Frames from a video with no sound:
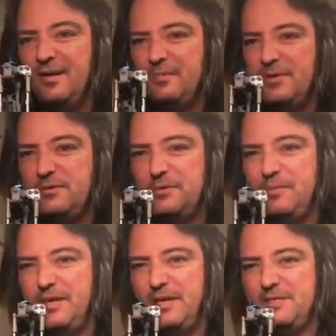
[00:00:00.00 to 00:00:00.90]
I'm using,
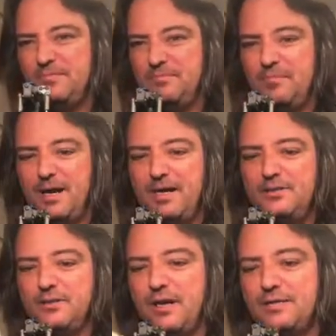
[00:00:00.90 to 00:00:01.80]
because my
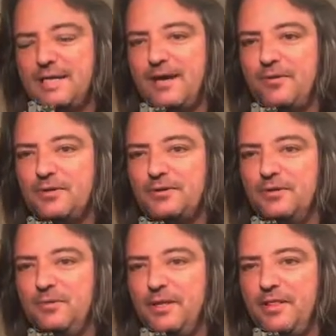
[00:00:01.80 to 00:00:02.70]
shock tower is a
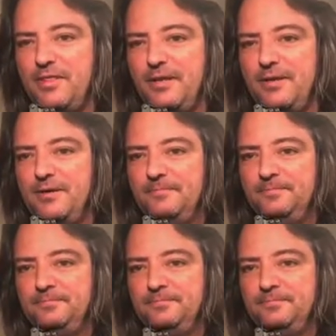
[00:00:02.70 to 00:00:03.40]
little bit thinner,